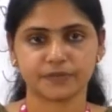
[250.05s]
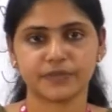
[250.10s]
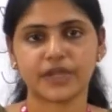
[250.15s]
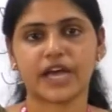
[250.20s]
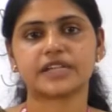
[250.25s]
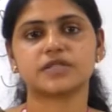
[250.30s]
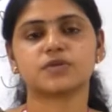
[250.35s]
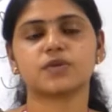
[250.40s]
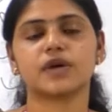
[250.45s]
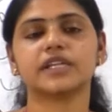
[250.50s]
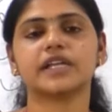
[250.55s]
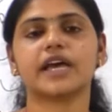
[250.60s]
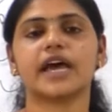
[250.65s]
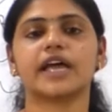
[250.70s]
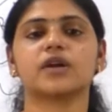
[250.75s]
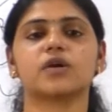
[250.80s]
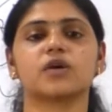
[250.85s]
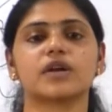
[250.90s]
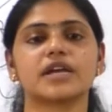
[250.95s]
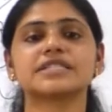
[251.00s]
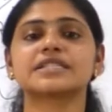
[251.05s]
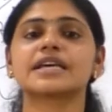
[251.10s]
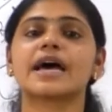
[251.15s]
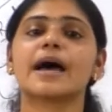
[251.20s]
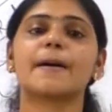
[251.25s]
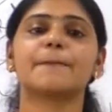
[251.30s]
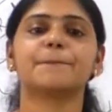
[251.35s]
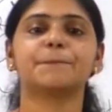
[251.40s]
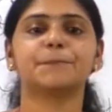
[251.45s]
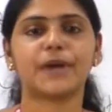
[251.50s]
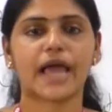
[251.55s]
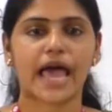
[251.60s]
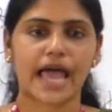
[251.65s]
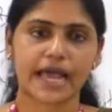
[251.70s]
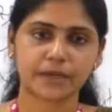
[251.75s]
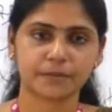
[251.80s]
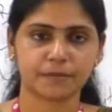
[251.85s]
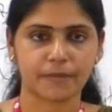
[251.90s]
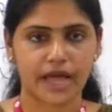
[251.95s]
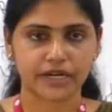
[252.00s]
That's why they are known as
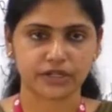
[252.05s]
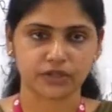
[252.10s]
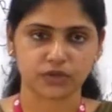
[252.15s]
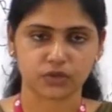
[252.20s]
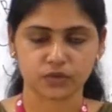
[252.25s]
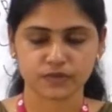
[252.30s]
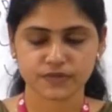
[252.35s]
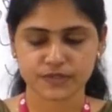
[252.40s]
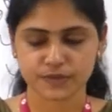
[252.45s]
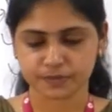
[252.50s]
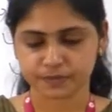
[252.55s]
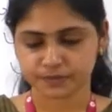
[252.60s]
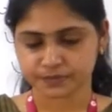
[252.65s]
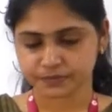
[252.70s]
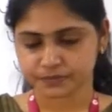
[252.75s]
black mangroves.